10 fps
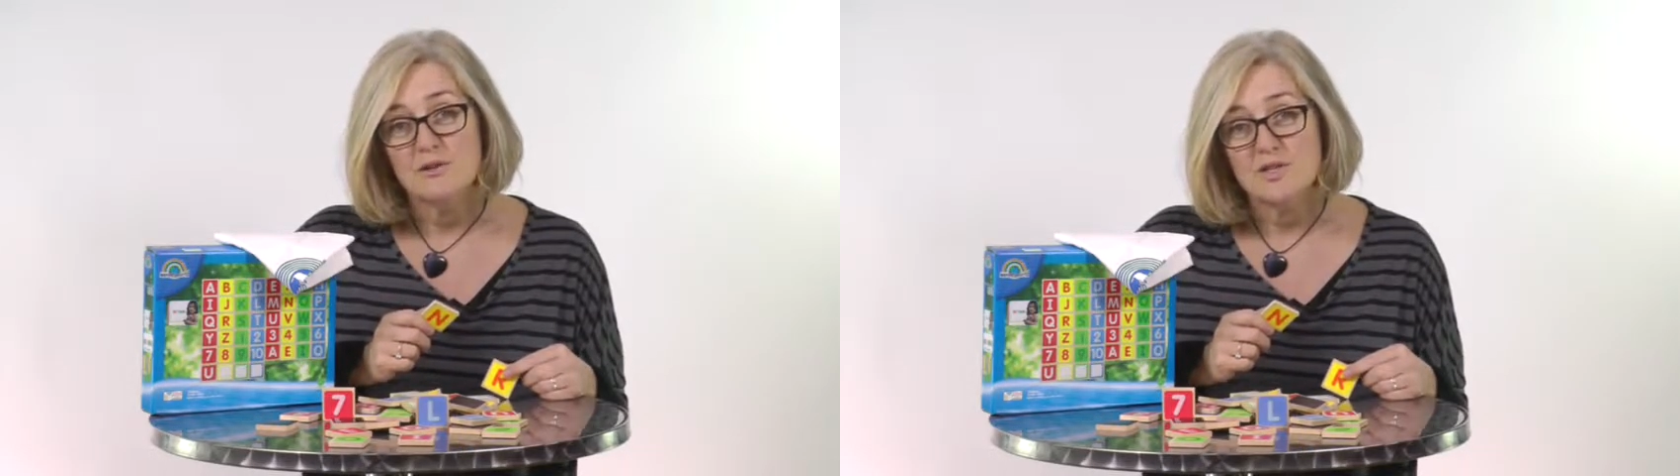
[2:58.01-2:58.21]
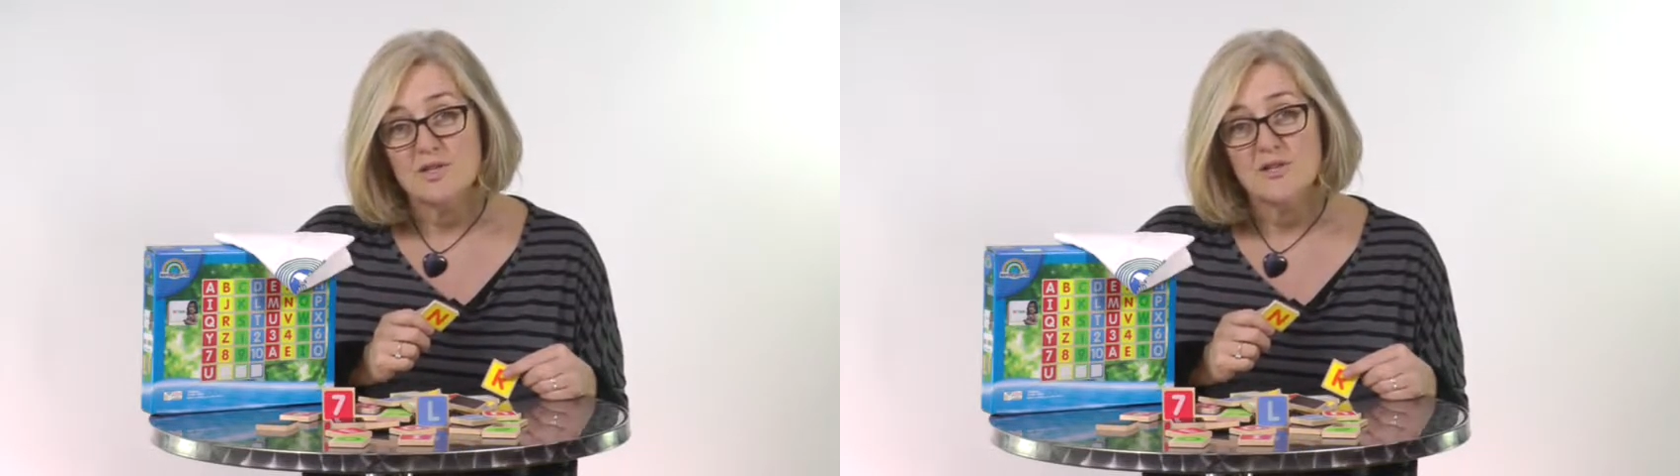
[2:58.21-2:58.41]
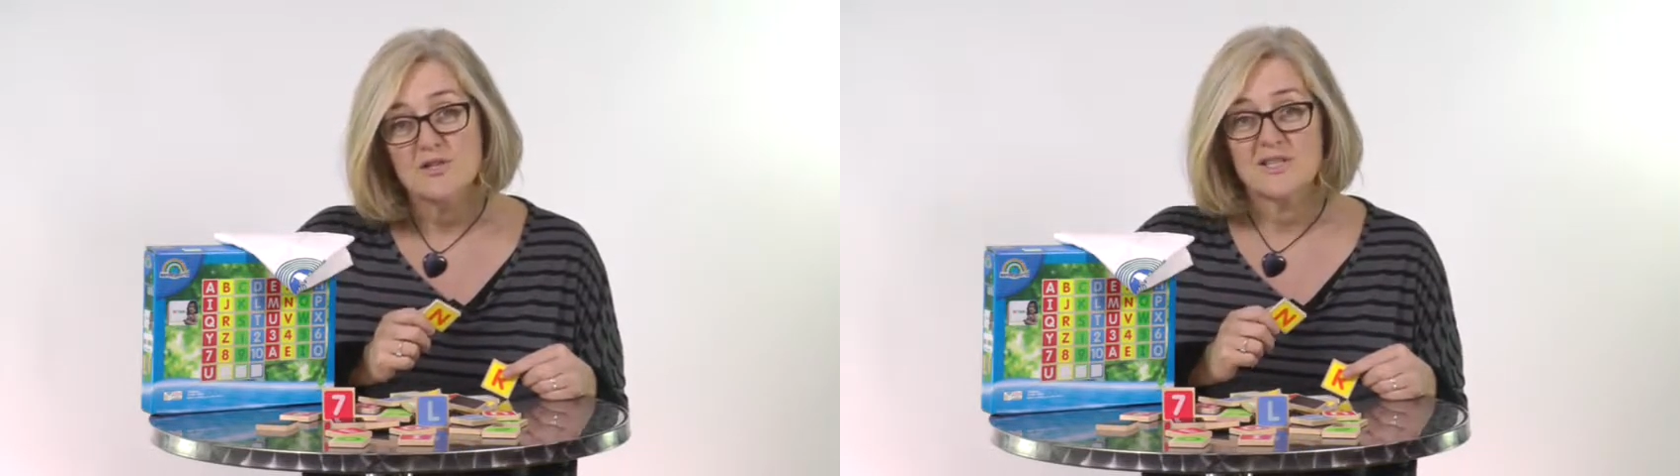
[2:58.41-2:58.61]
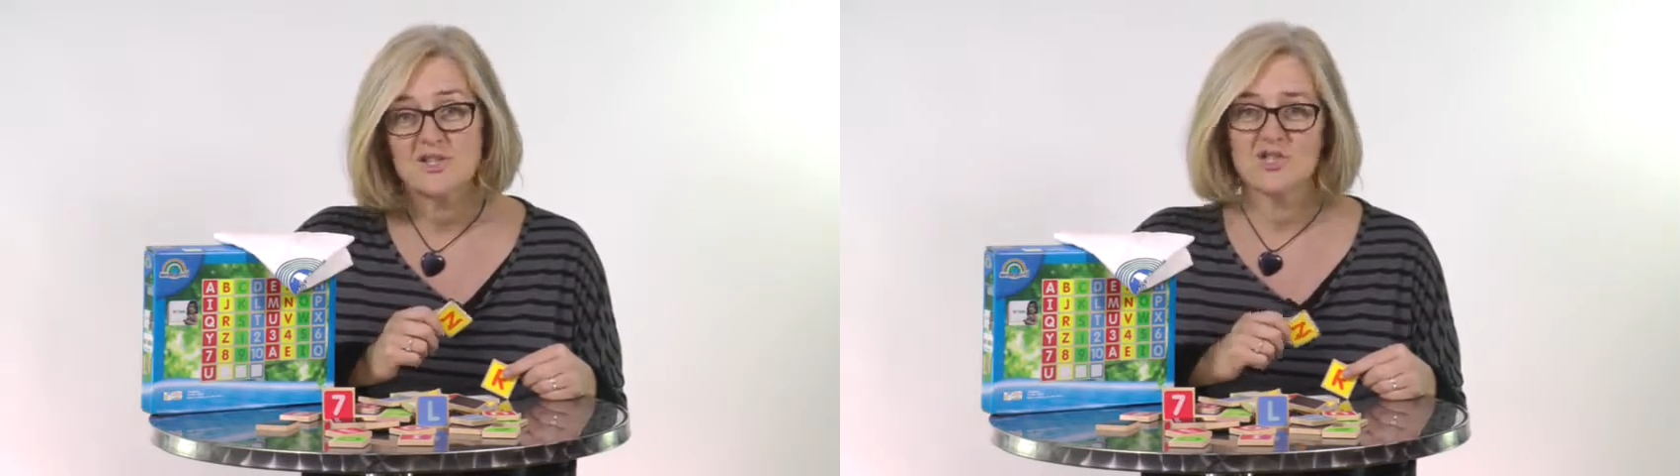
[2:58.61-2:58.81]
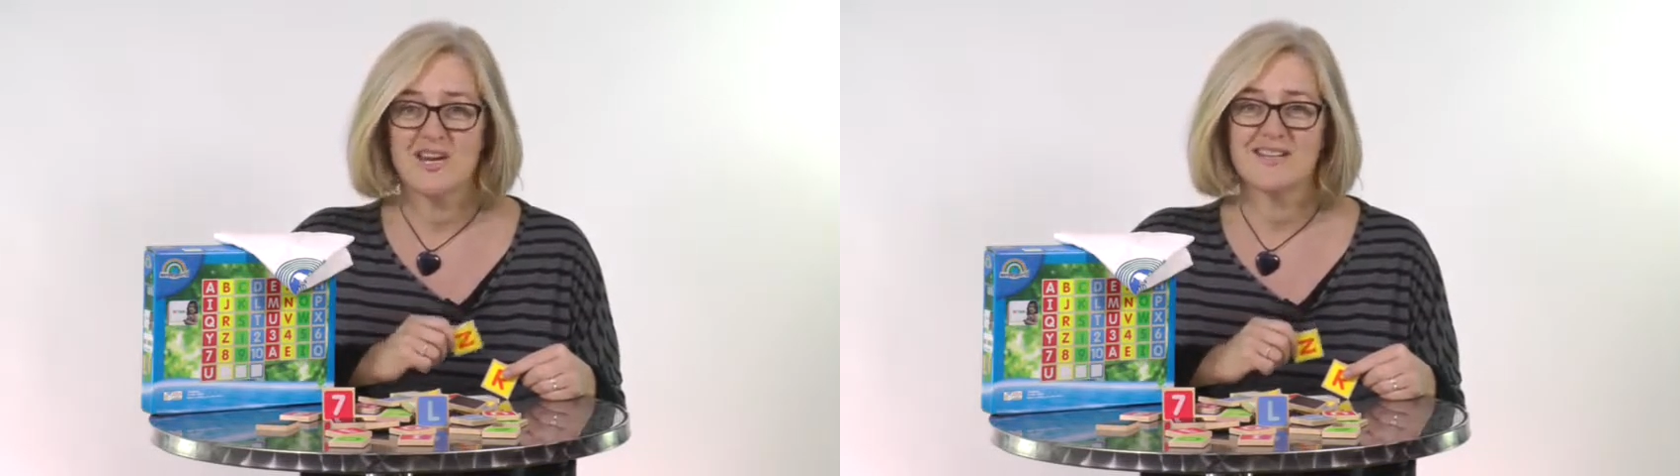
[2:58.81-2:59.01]
returns and
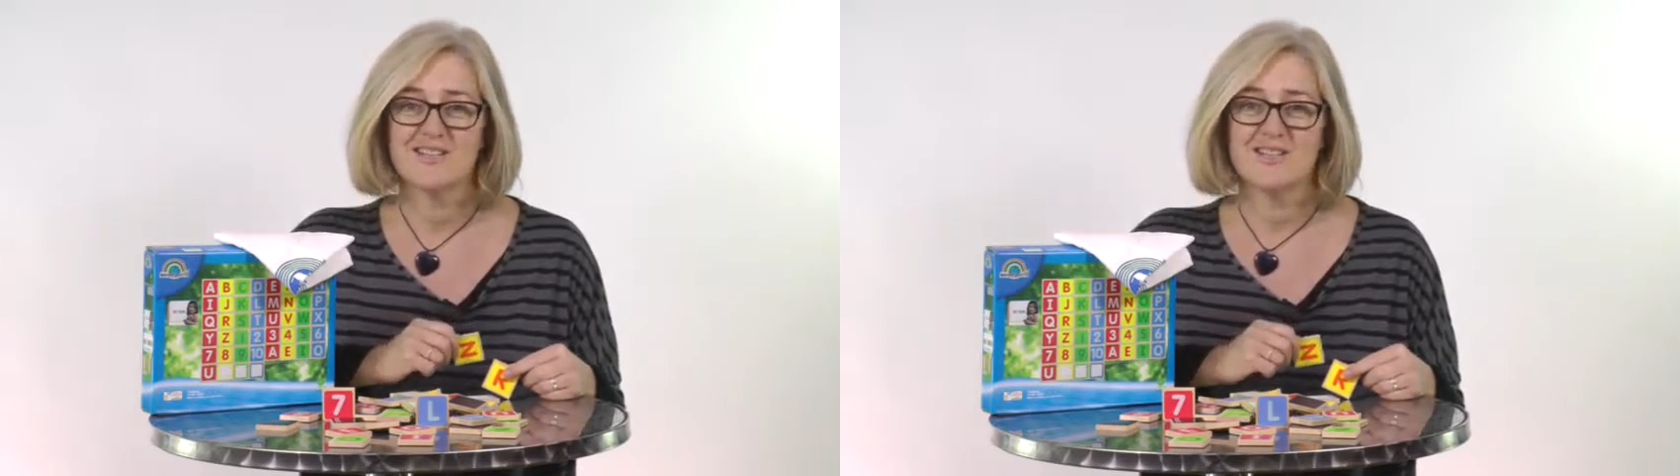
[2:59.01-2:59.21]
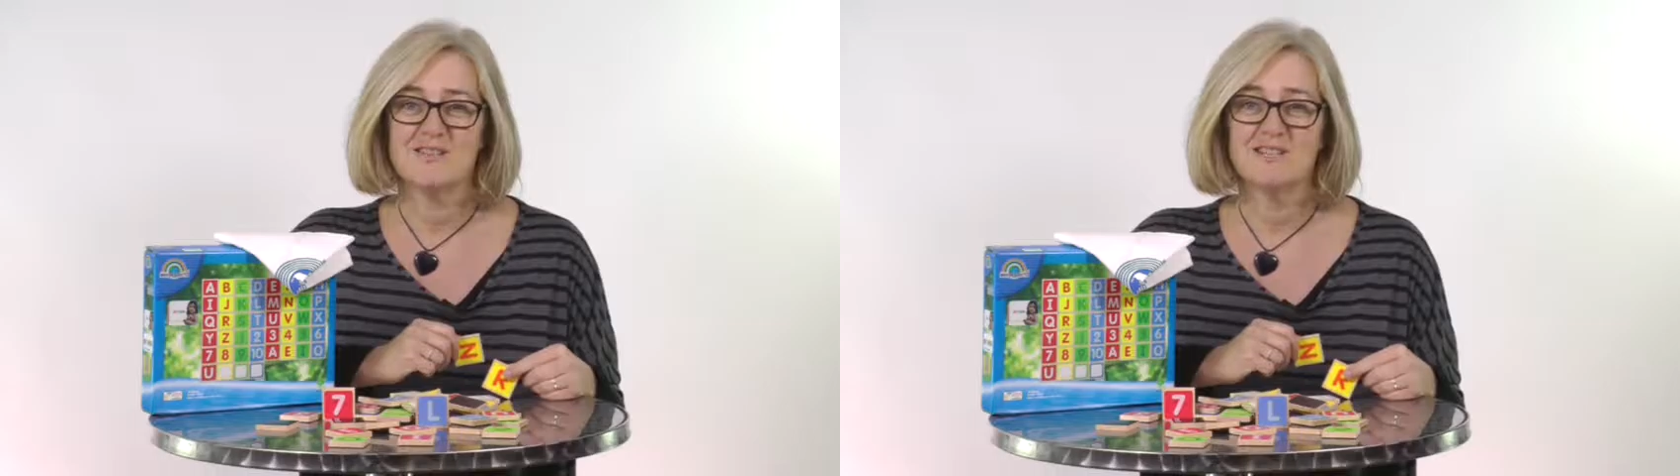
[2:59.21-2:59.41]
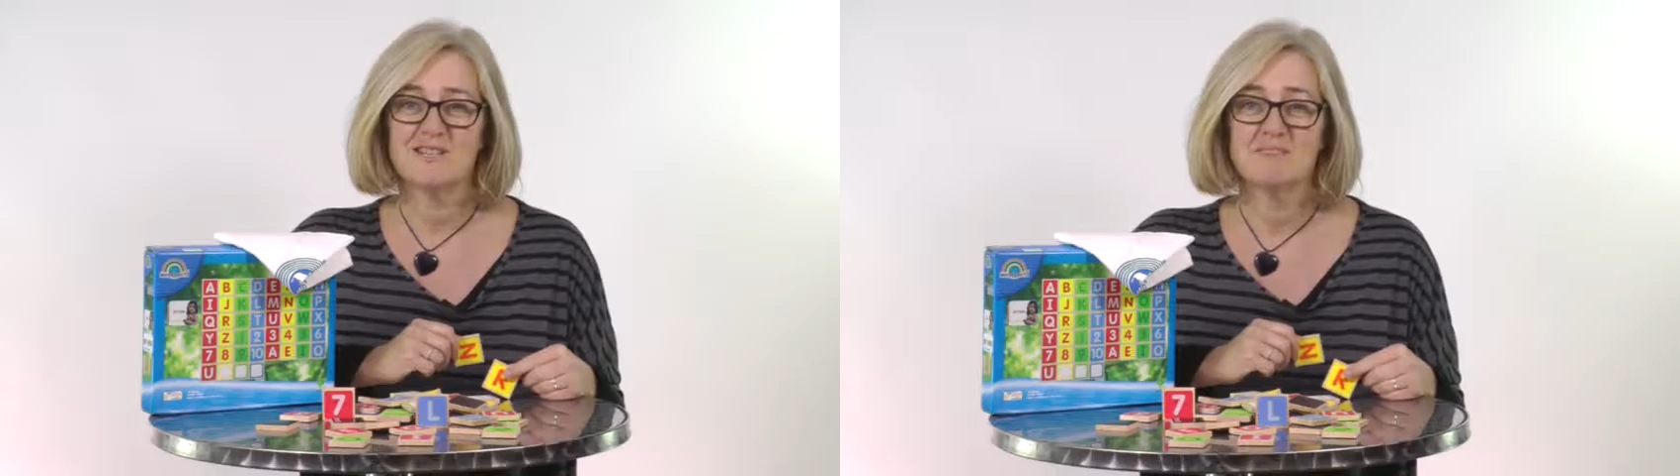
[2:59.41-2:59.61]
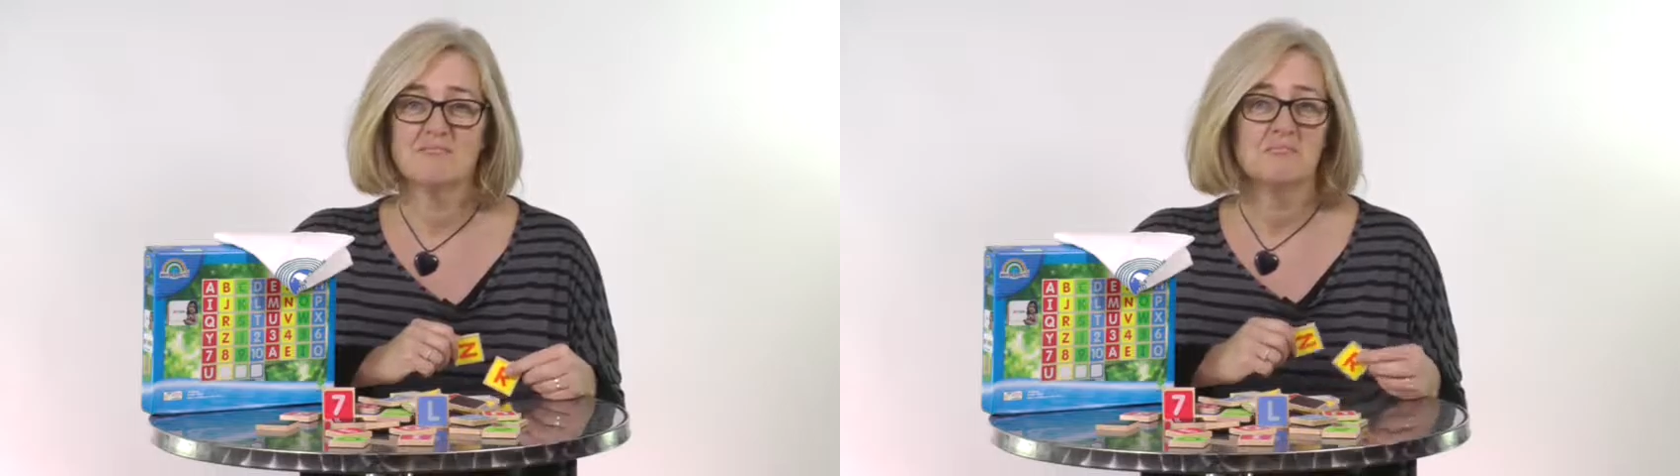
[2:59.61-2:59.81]
exchange service.